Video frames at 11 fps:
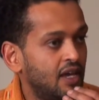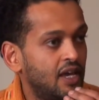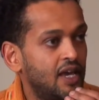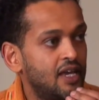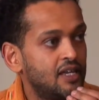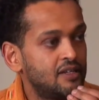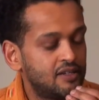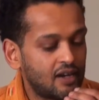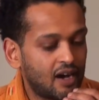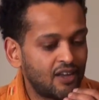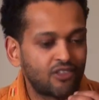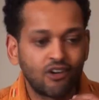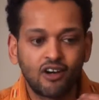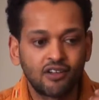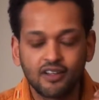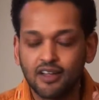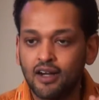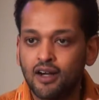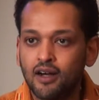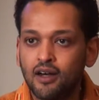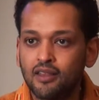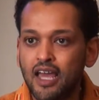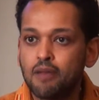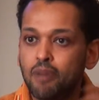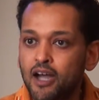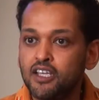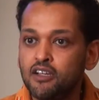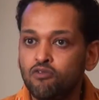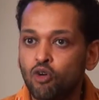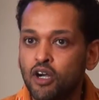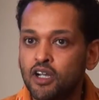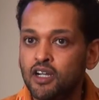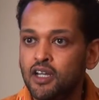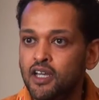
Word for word: And I thought that body of work